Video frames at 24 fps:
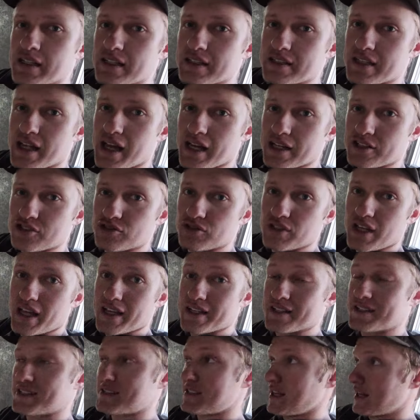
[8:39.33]
is actually
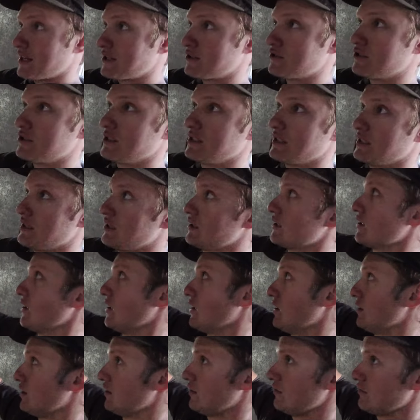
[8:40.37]
a section
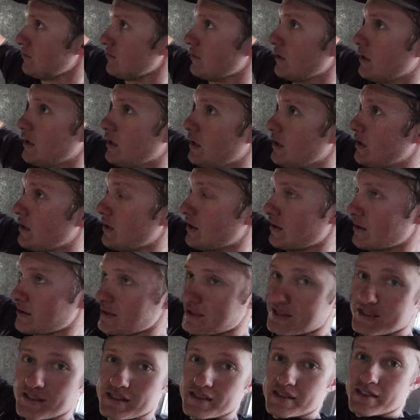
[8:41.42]
of
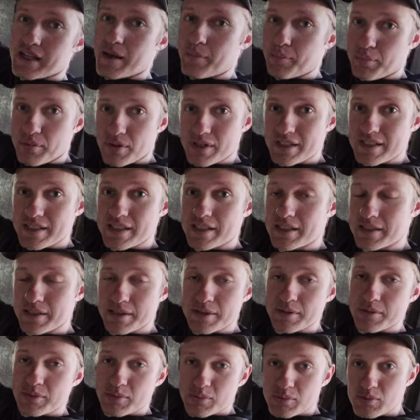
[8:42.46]
the separate
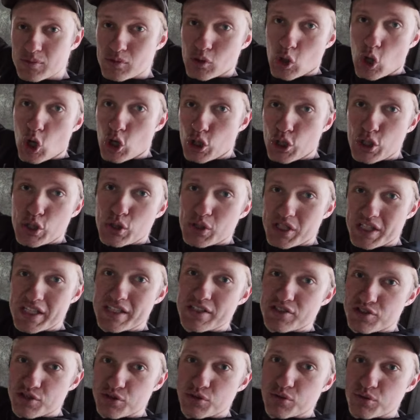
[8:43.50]
longer
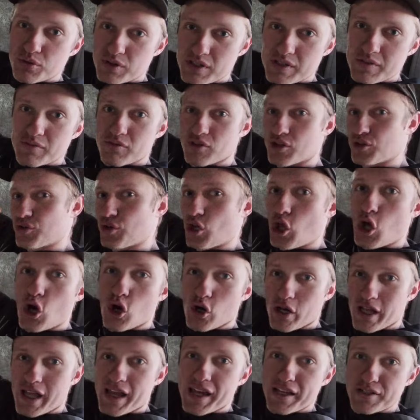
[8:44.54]
lean-to, the, the
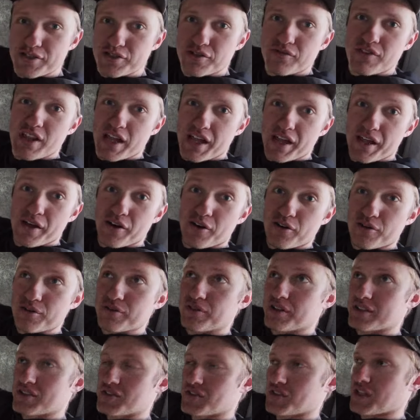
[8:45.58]
long edge of the L,
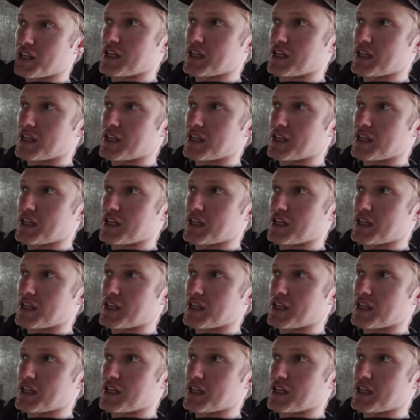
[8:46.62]
let's